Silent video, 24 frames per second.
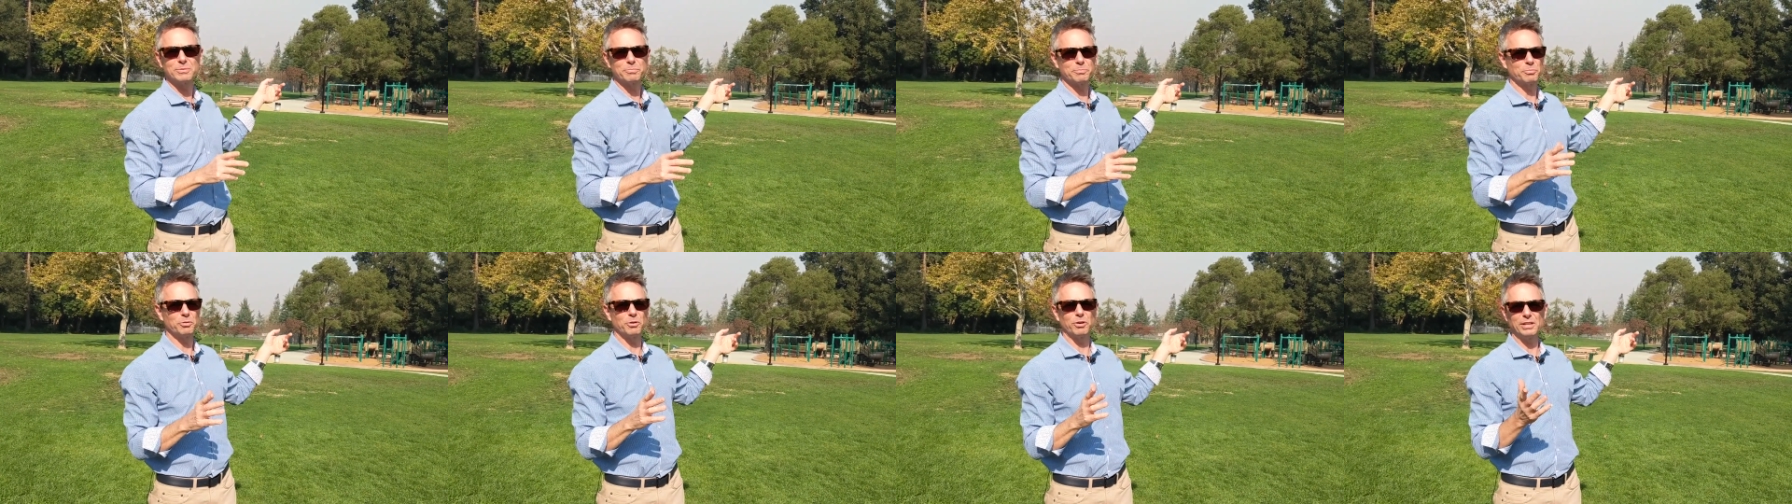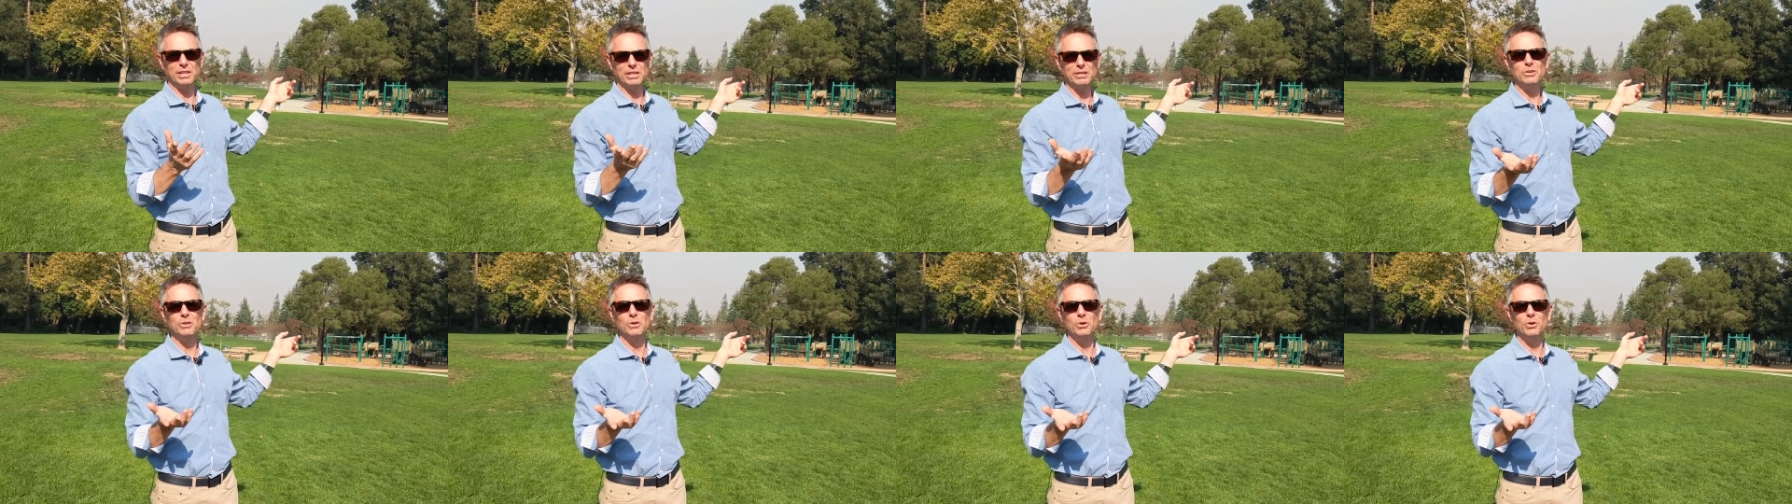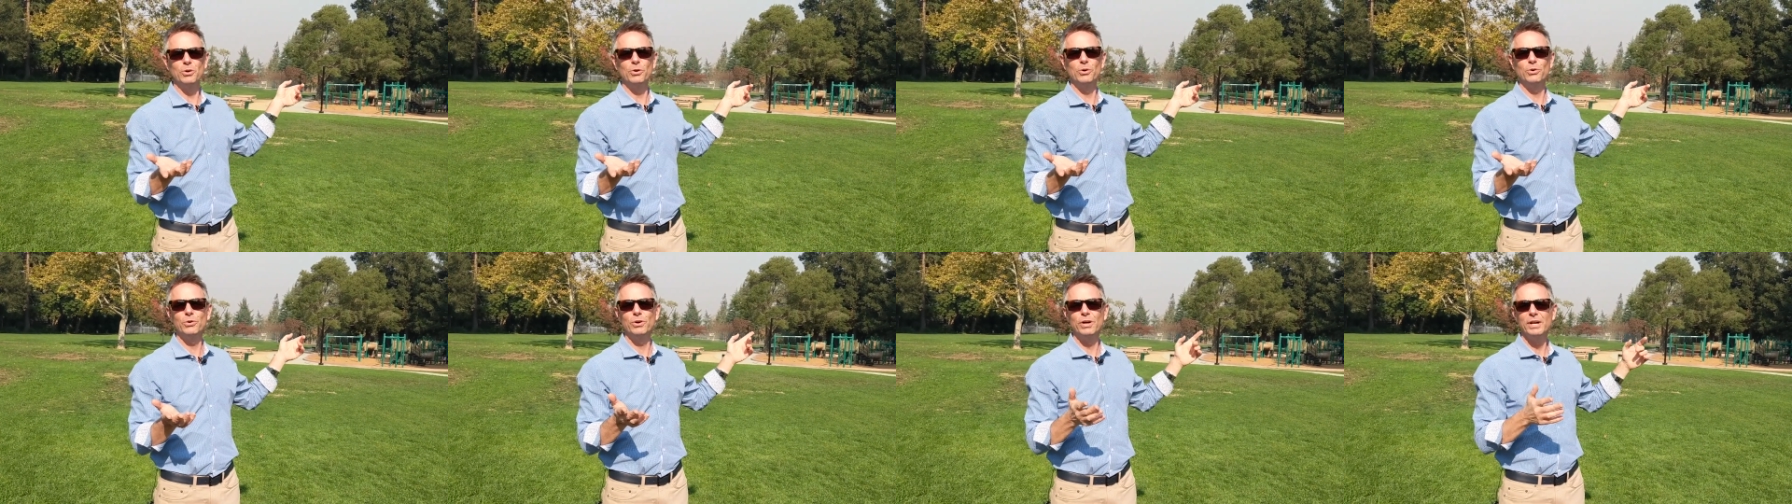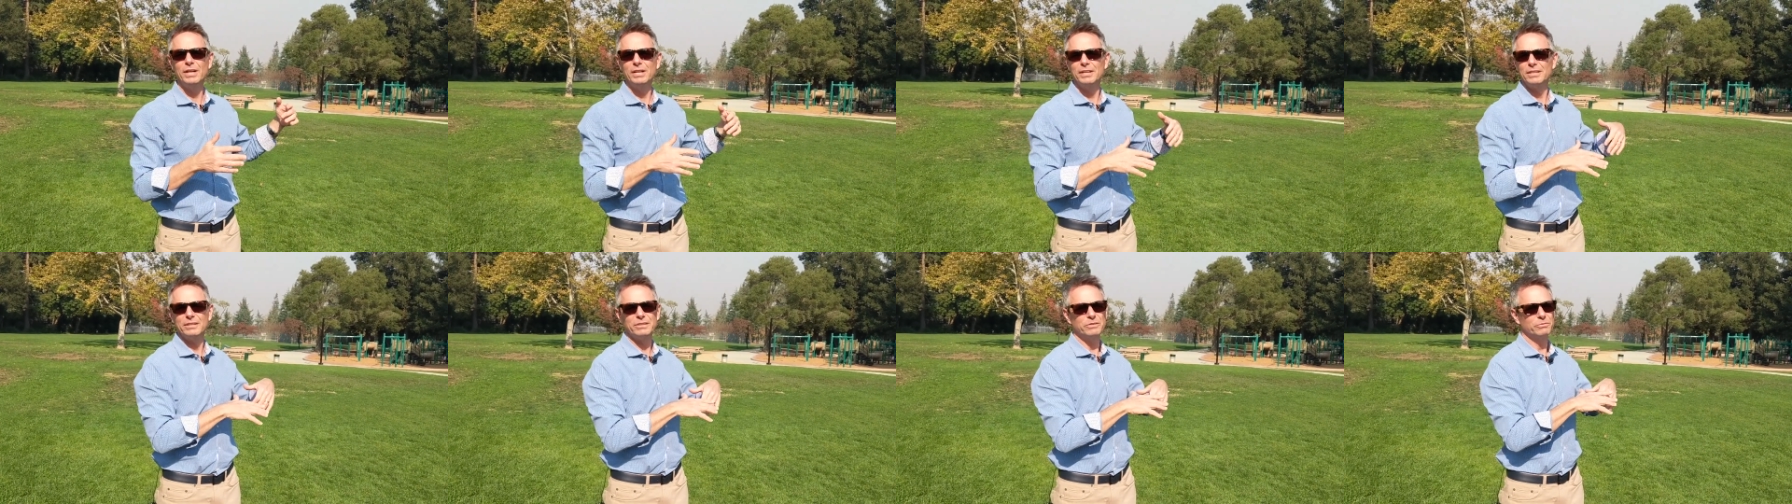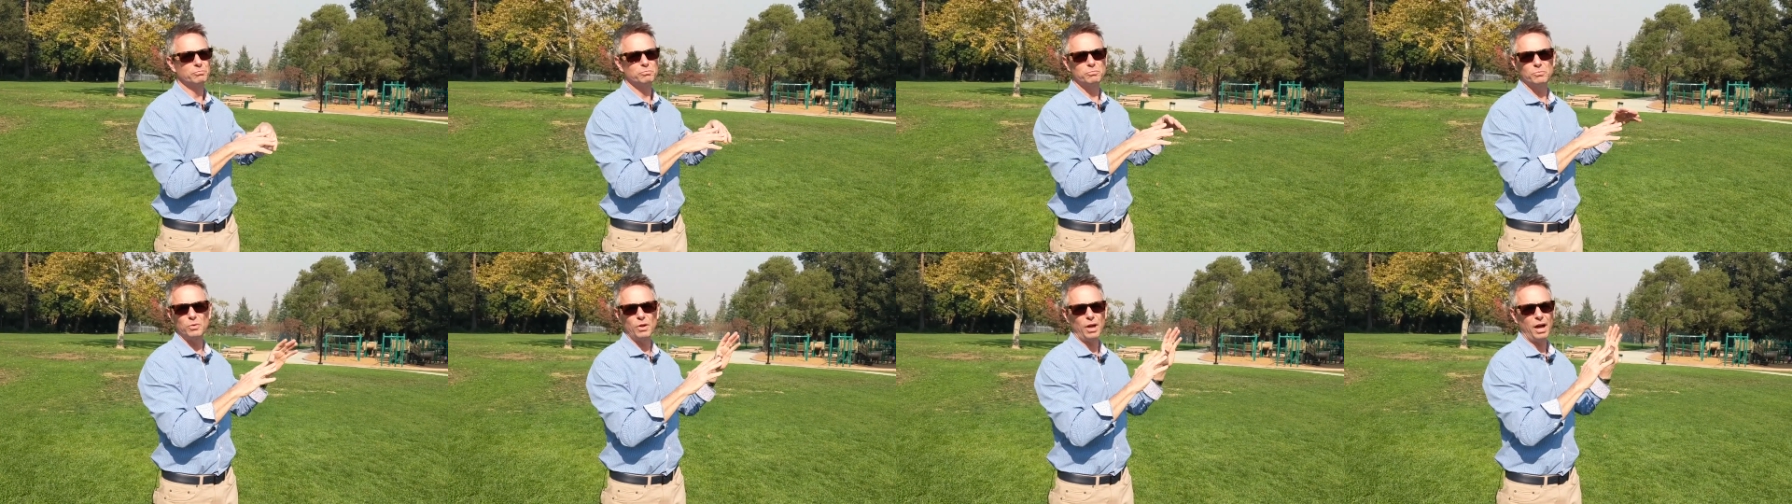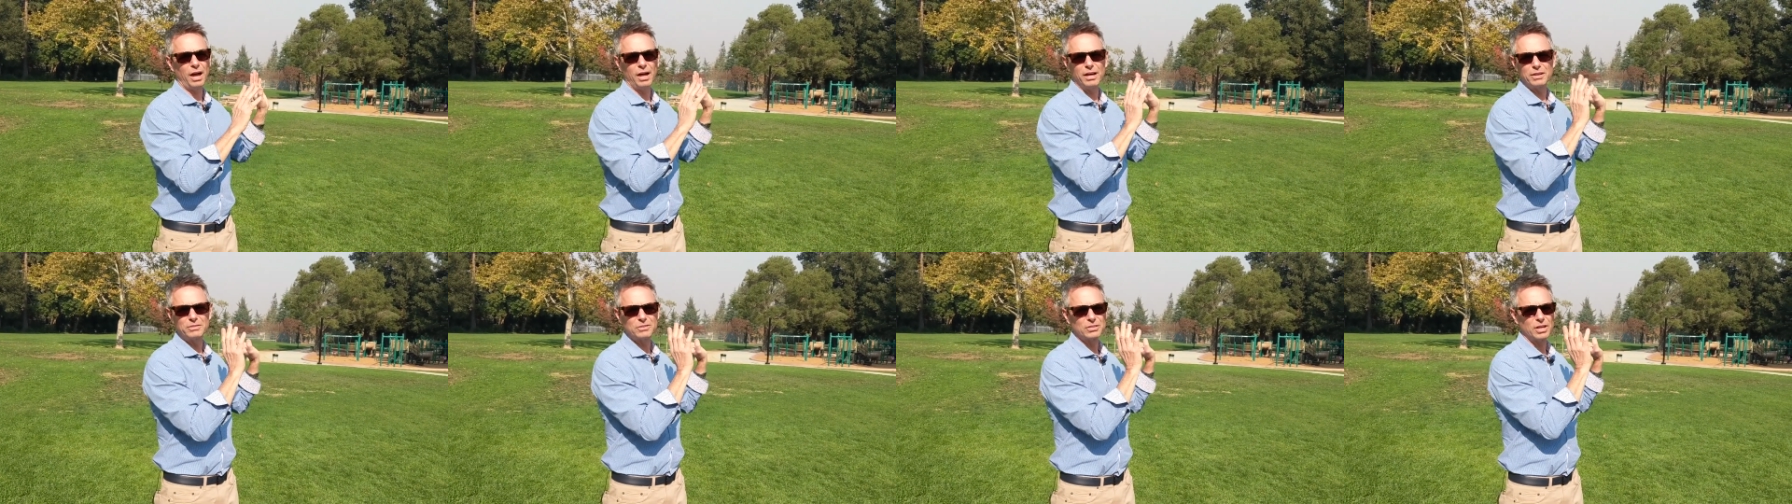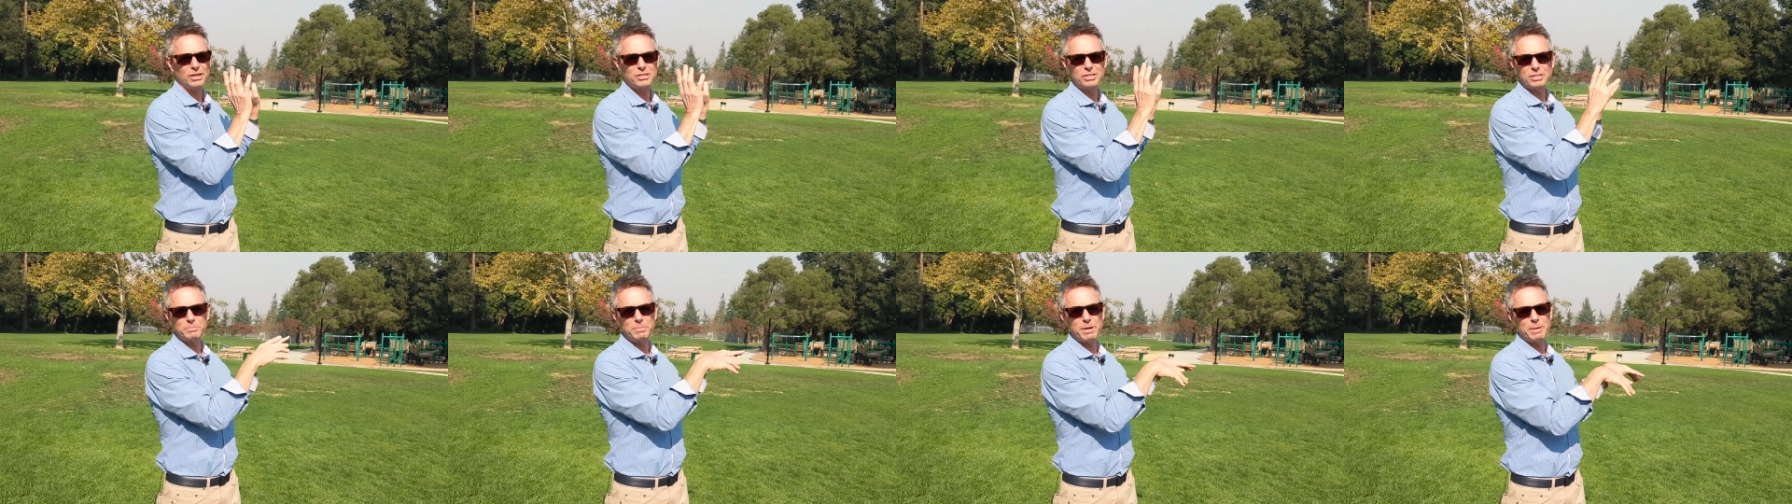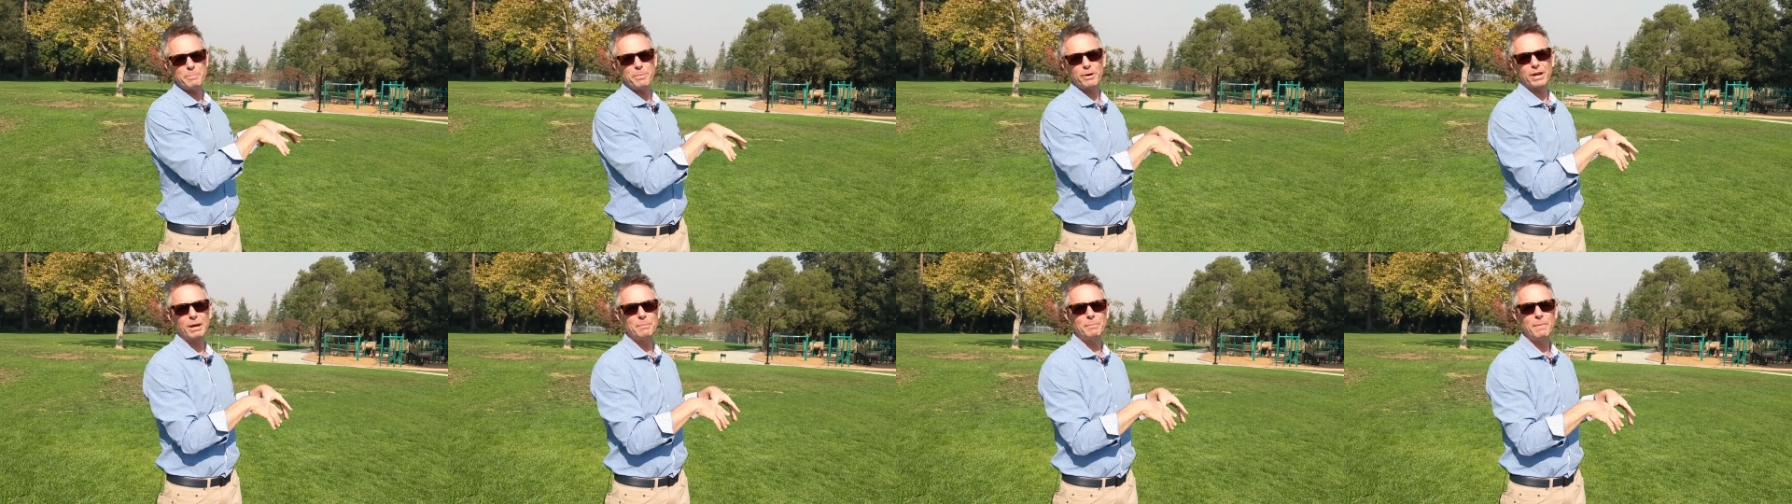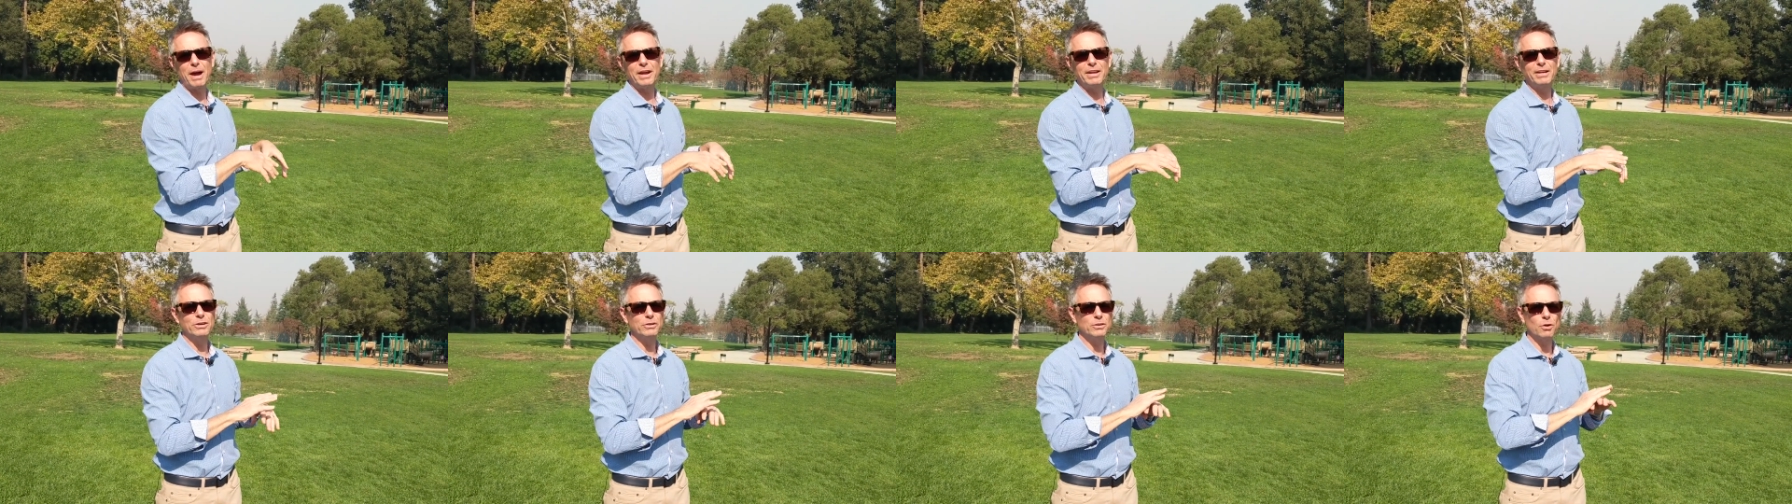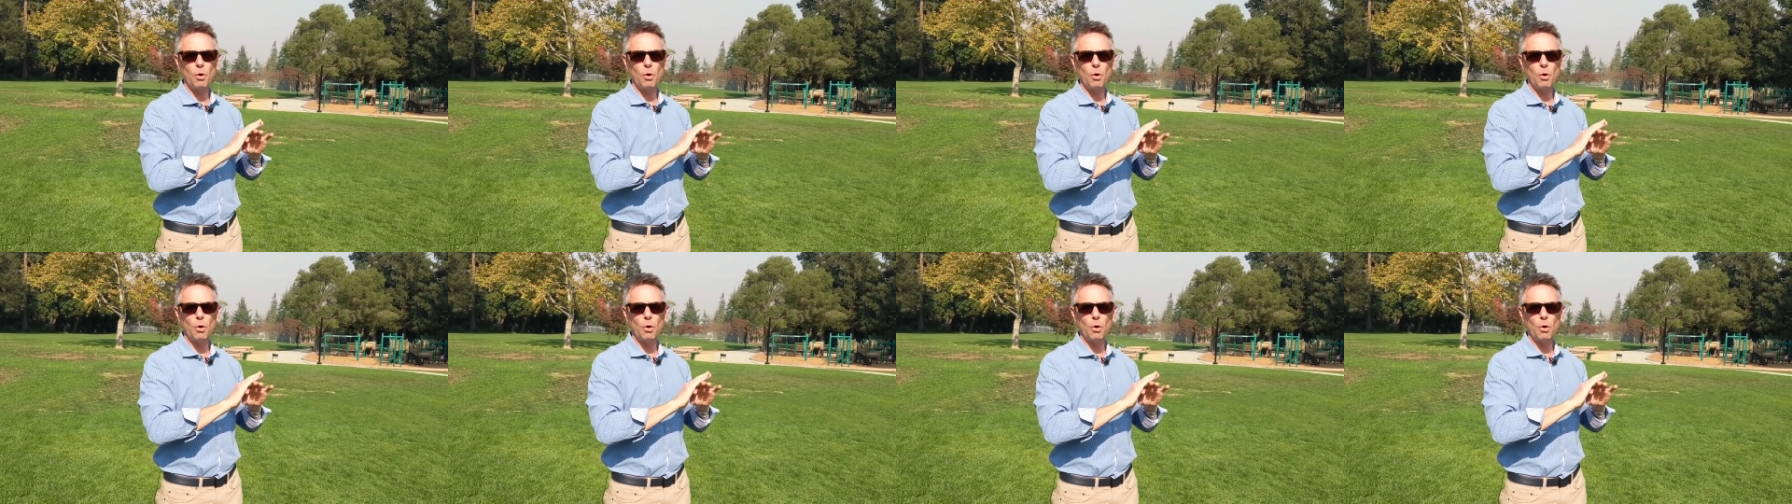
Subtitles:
It's pretty new. Tons of people come out here.